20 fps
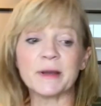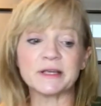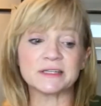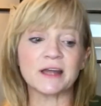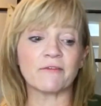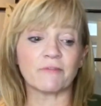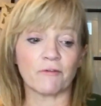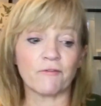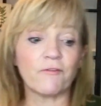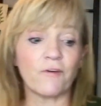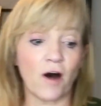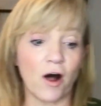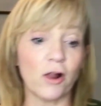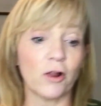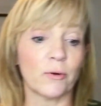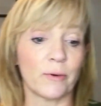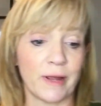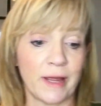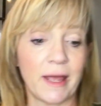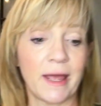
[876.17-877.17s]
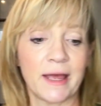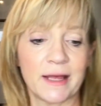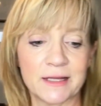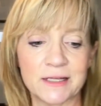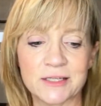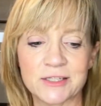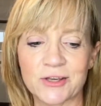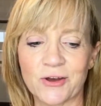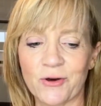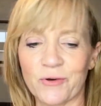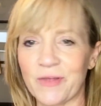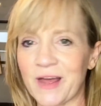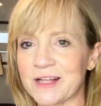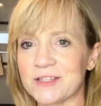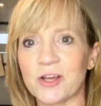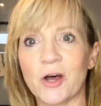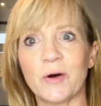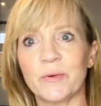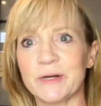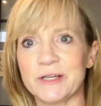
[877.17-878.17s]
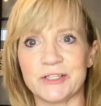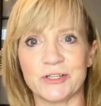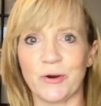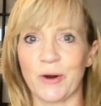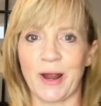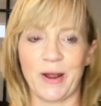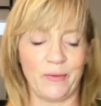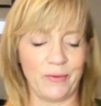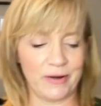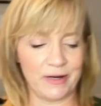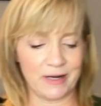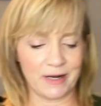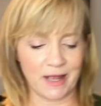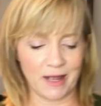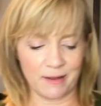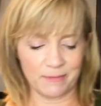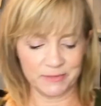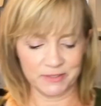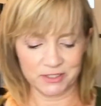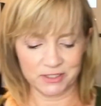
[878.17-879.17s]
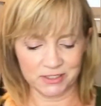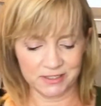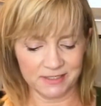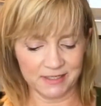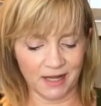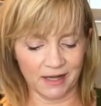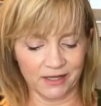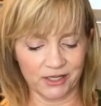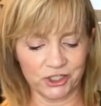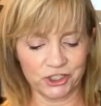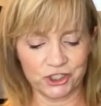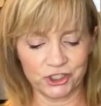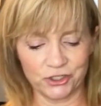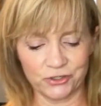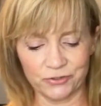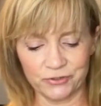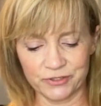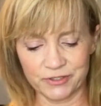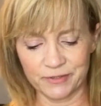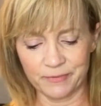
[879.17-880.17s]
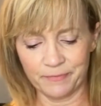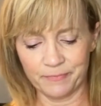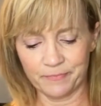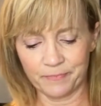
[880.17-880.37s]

have a following, and so that's always great when it comes to selling shoes.